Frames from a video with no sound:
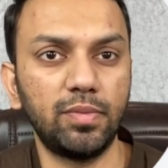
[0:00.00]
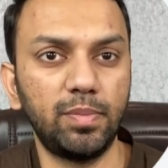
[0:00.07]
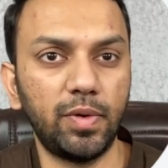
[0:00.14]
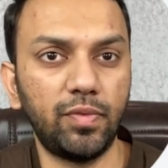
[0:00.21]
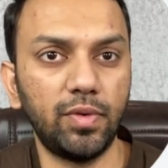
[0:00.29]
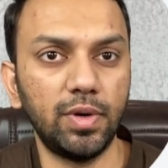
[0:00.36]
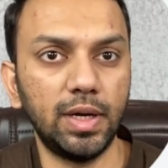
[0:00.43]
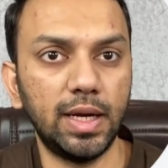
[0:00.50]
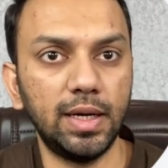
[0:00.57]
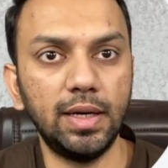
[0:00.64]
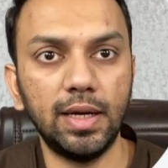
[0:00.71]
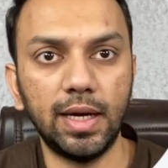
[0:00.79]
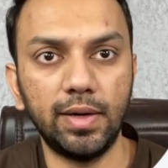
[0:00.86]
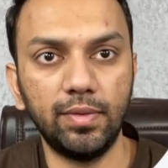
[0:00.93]
before
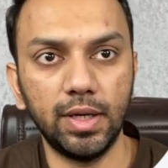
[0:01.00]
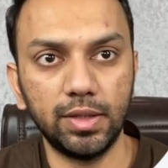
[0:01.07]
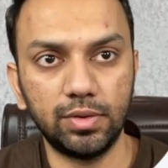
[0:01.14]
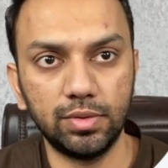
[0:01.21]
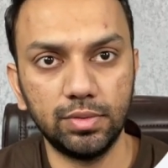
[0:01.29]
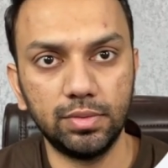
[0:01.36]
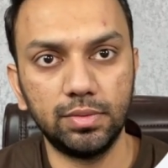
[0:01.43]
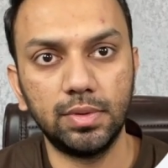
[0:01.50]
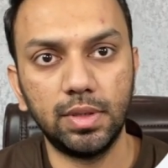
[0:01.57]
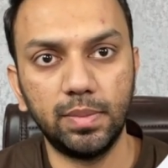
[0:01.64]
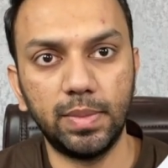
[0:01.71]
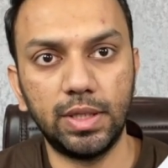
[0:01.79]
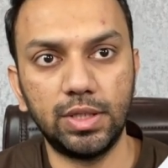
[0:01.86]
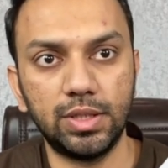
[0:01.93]
that I would like
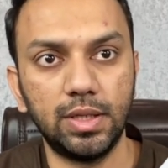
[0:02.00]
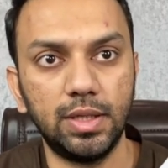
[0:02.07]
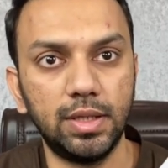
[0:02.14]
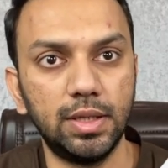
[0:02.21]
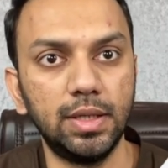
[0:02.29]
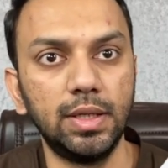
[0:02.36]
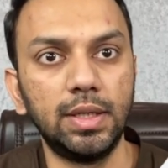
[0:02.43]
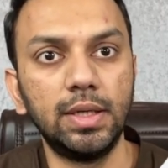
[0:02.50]
to mention here,